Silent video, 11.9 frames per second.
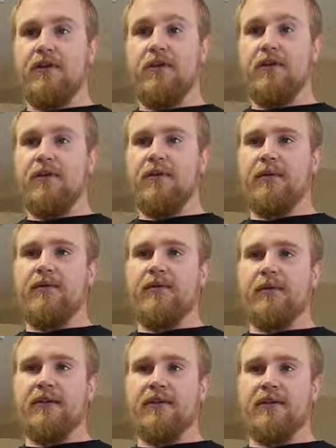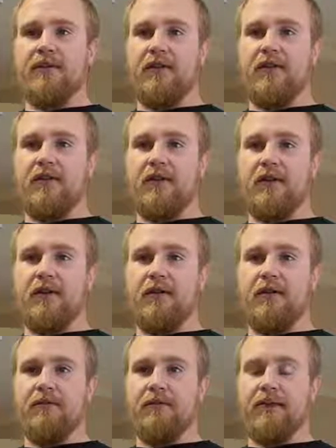So Real Estate Reformation is
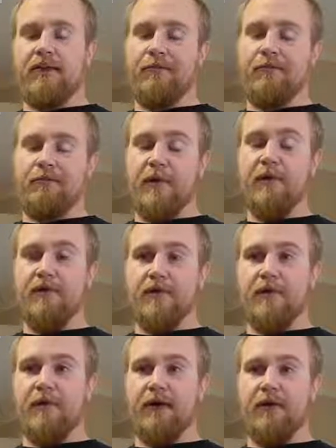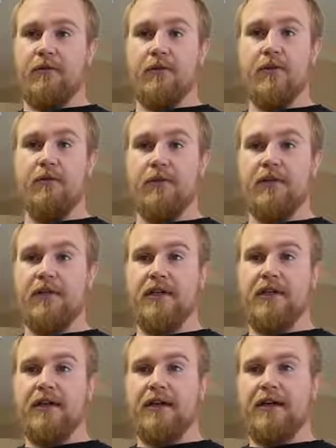our membership model
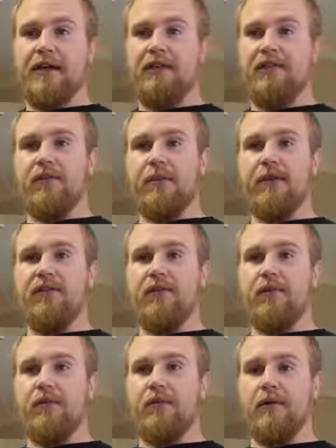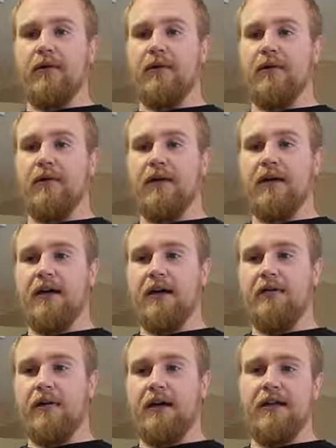brokerage. This is basically where we
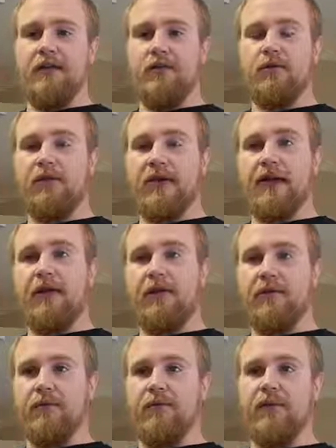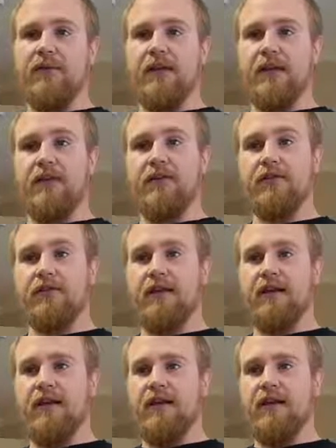are creating a new style of the real estate
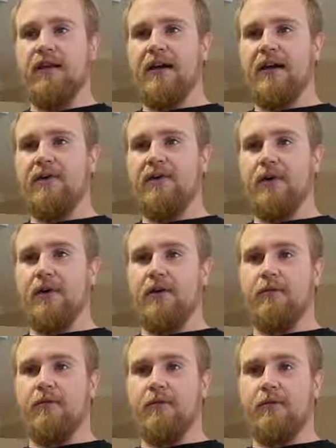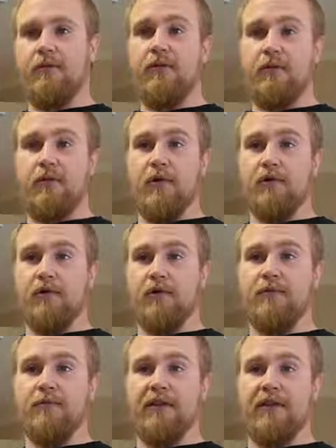industry through our
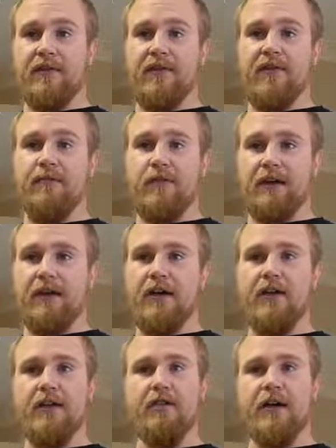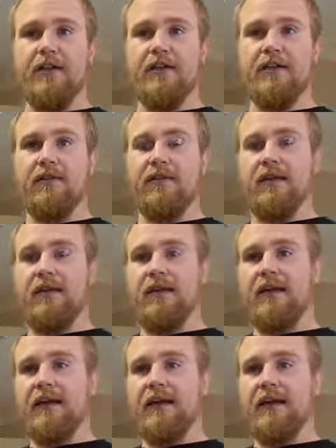brokerage, basically bringing on other agents.